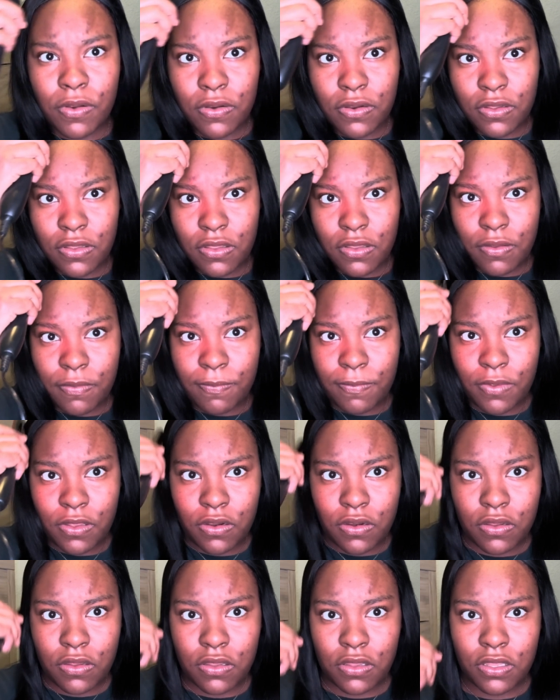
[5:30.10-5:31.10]
There were
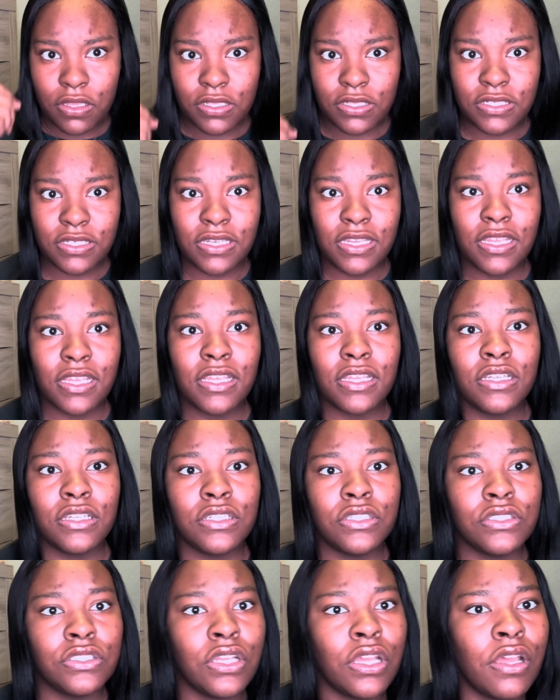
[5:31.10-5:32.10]

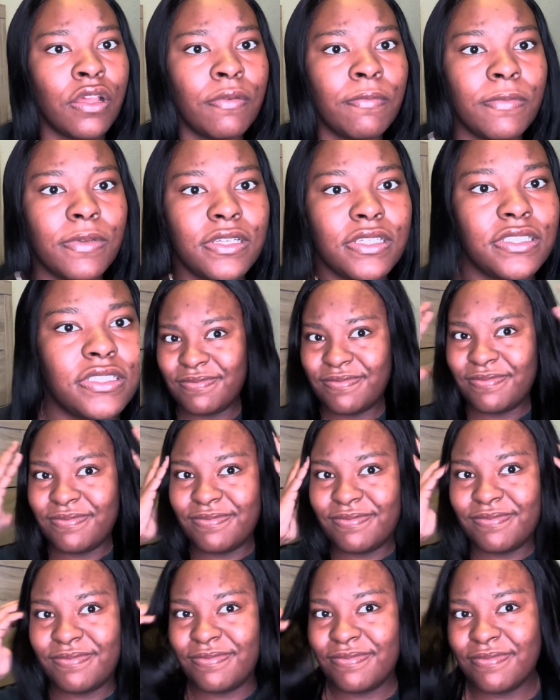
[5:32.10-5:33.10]
fireworks
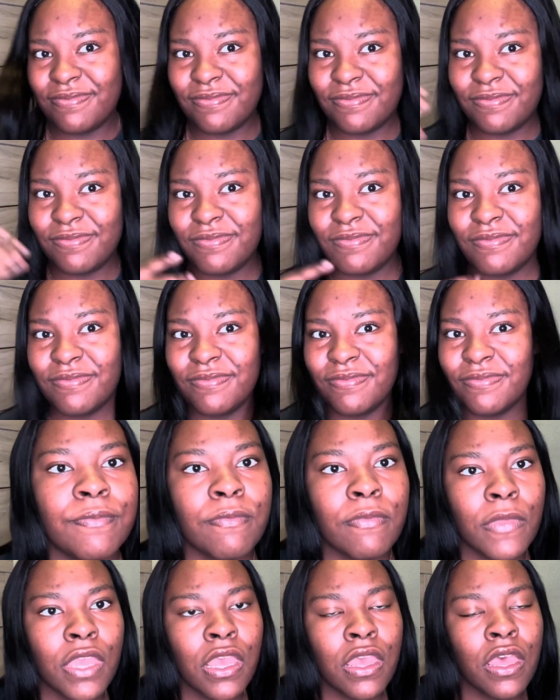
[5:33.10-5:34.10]
exploding, but
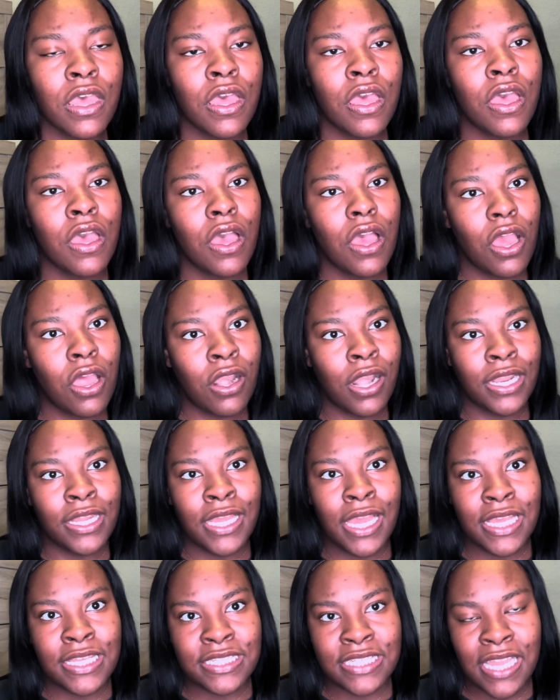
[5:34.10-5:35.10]
now it's Alright
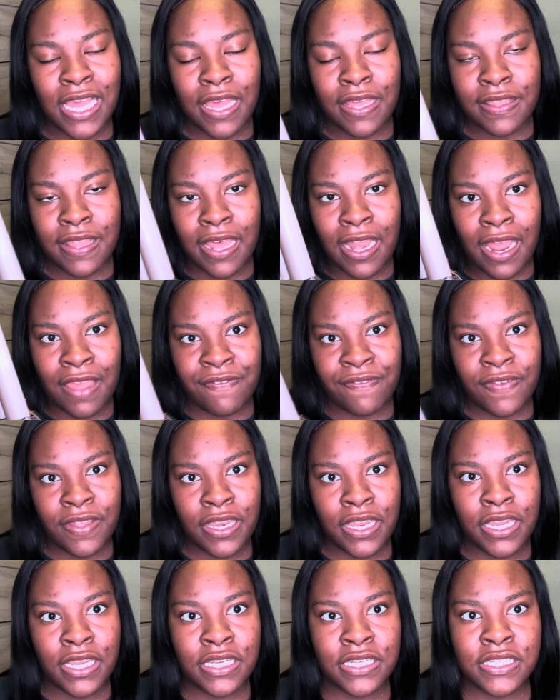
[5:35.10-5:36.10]
guys, now that I
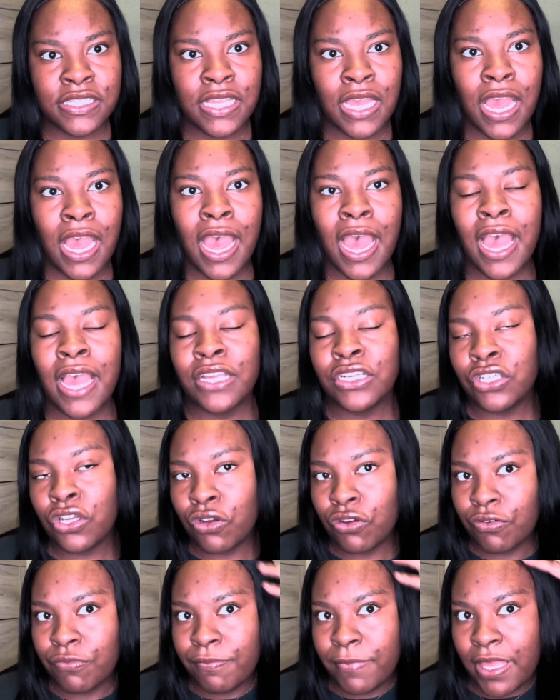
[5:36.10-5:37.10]
finished hot
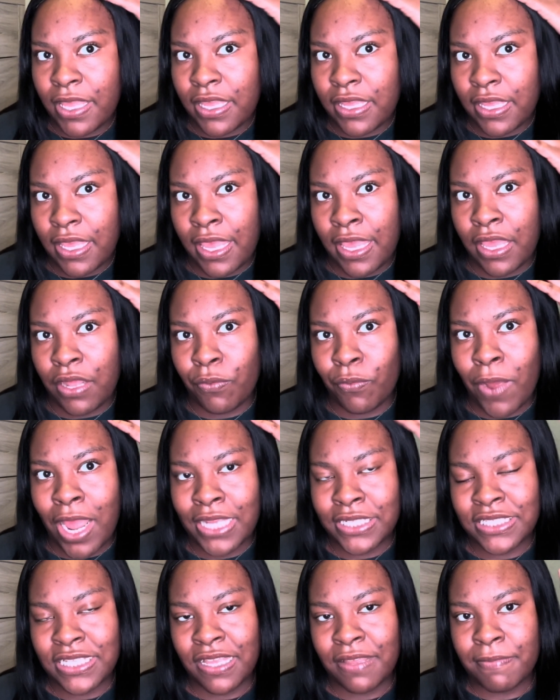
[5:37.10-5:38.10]
combing and
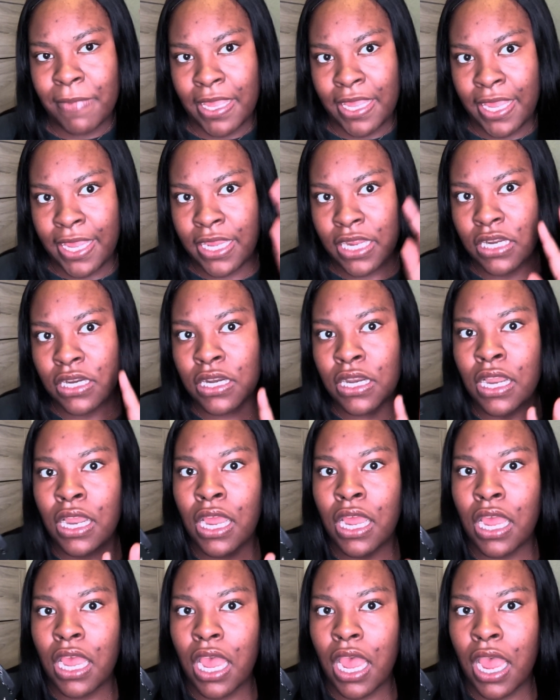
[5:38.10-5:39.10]
waxing my hair,
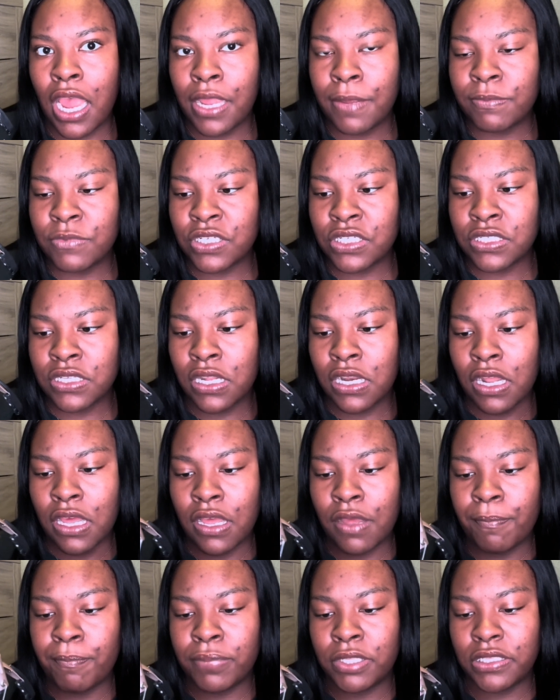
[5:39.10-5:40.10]
I'm just
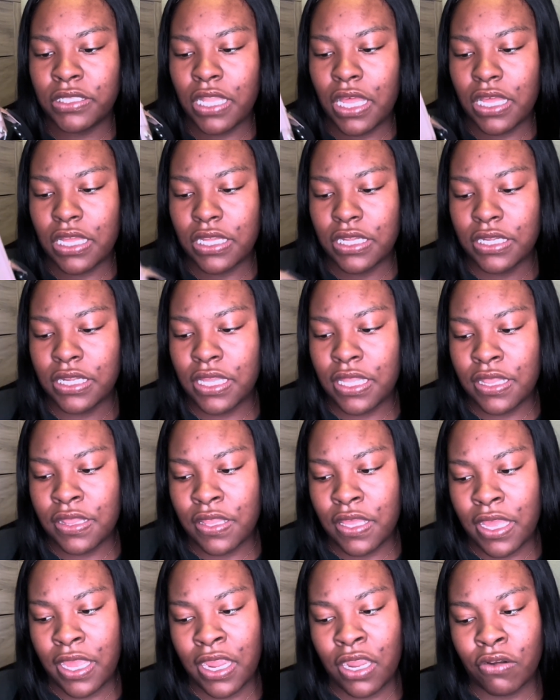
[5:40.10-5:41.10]
gonna plug
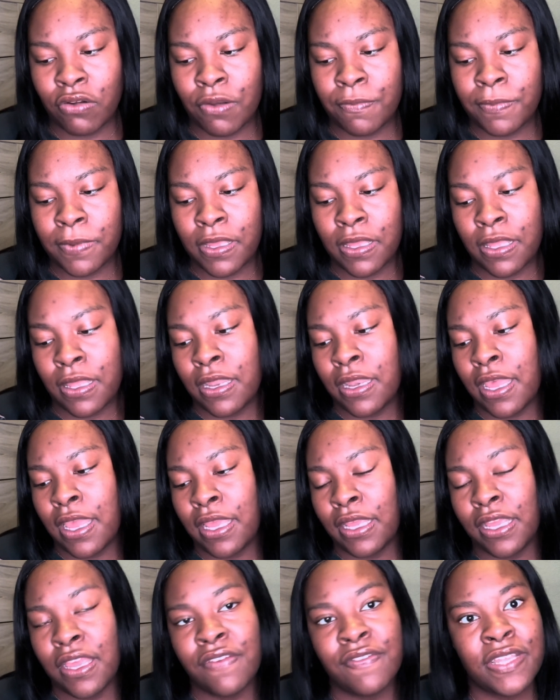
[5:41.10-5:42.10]
the hair crimping in
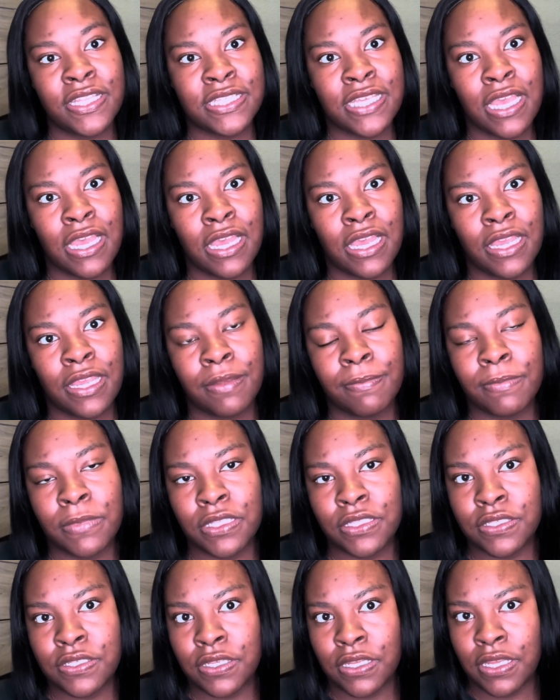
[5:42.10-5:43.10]
and give it time
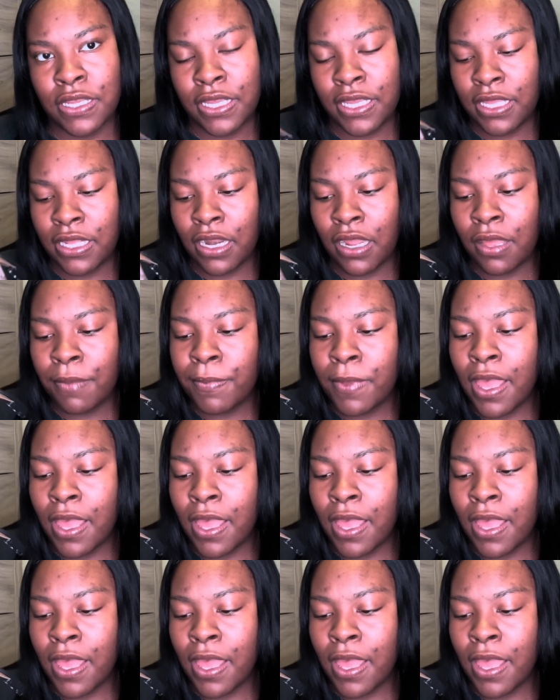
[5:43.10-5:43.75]
to heat up.